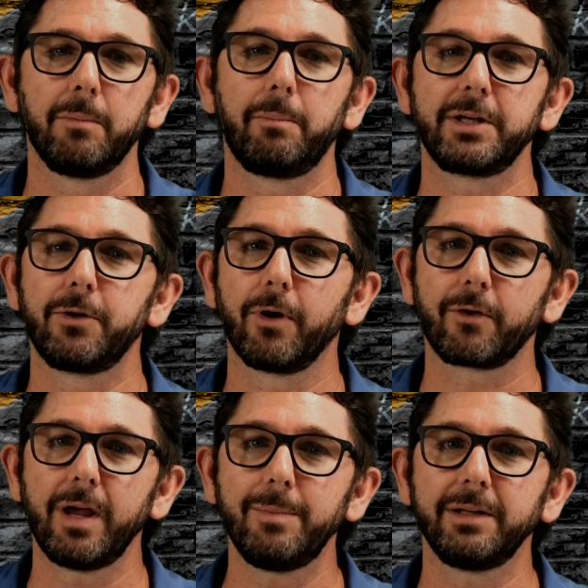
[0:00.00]
But your
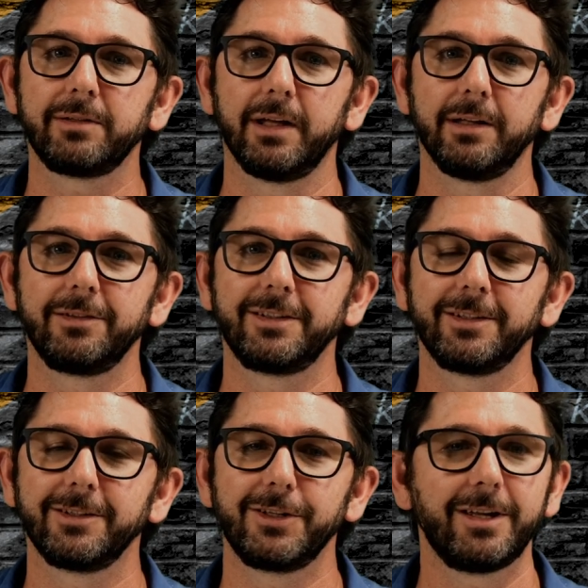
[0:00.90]
agreement
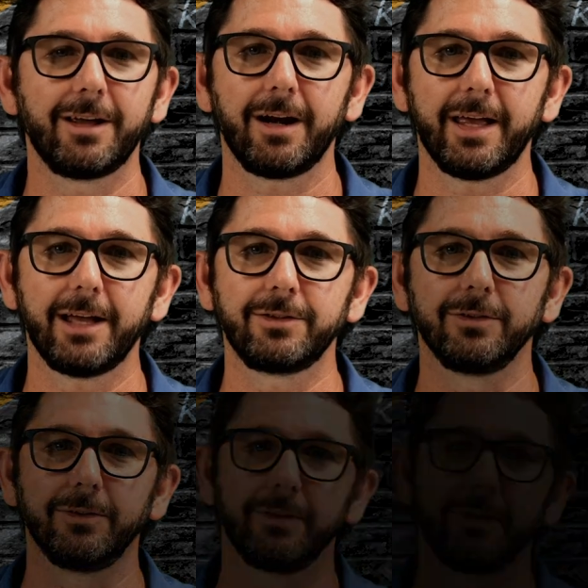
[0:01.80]
says you're not allowed to.